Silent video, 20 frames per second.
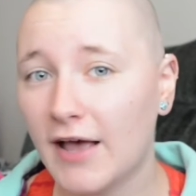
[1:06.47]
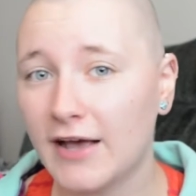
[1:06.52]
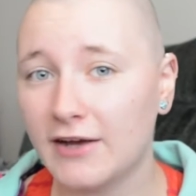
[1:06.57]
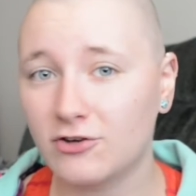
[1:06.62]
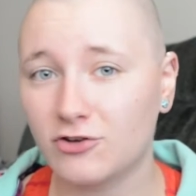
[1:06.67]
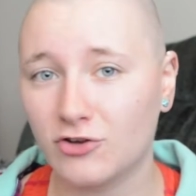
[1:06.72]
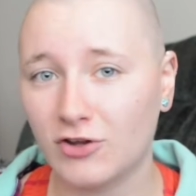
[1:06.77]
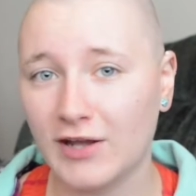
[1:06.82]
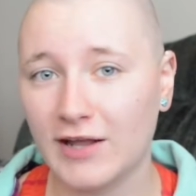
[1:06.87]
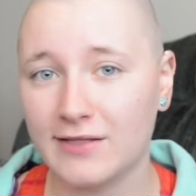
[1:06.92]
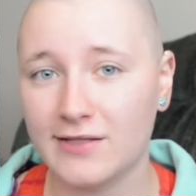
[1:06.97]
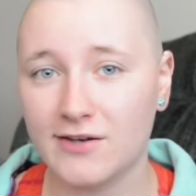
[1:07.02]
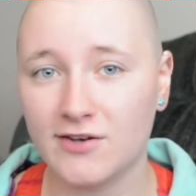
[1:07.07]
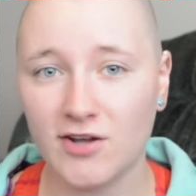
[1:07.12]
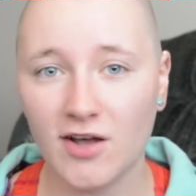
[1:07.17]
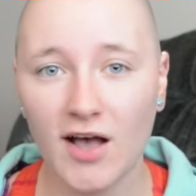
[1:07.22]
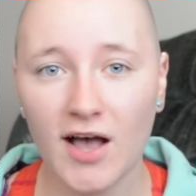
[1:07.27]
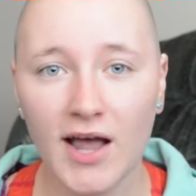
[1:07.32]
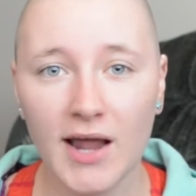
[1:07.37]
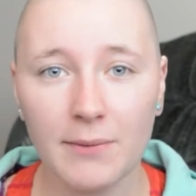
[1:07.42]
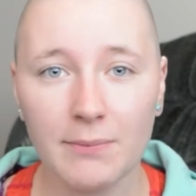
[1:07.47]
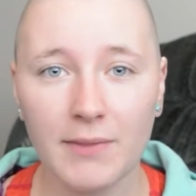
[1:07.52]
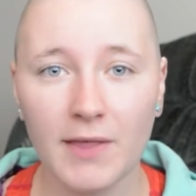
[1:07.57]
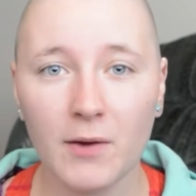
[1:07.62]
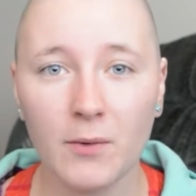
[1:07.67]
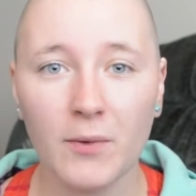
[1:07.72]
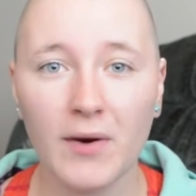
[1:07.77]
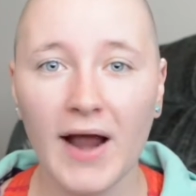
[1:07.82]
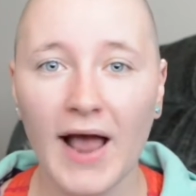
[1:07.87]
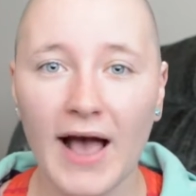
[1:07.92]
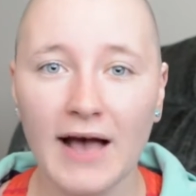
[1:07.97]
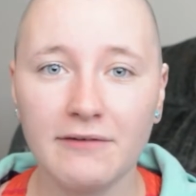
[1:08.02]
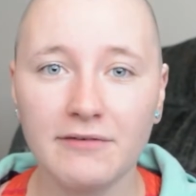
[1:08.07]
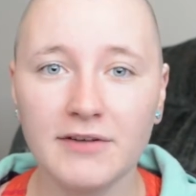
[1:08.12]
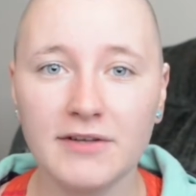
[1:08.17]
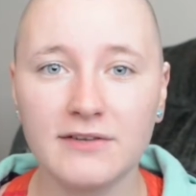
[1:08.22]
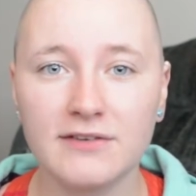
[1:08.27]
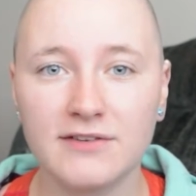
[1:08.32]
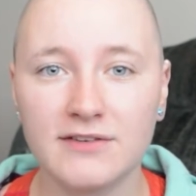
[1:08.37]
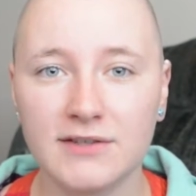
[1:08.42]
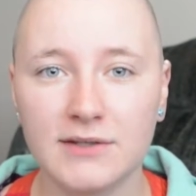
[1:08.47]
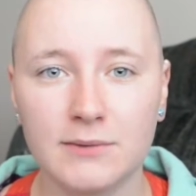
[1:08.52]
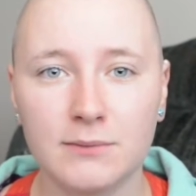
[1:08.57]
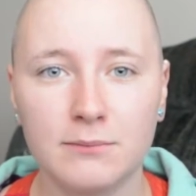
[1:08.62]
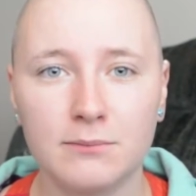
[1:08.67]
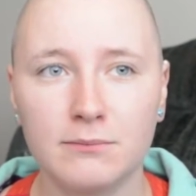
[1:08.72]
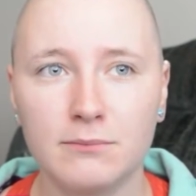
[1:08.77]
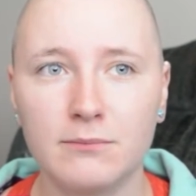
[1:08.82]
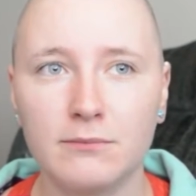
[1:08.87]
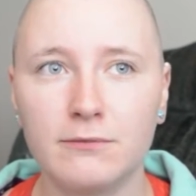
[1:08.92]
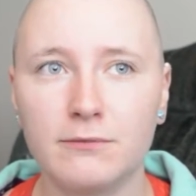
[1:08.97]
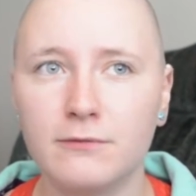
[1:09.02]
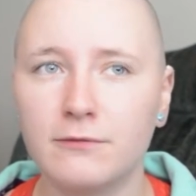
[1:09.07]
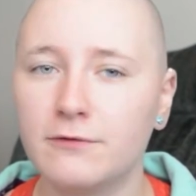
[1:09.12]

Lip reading: actually at the time, they were having some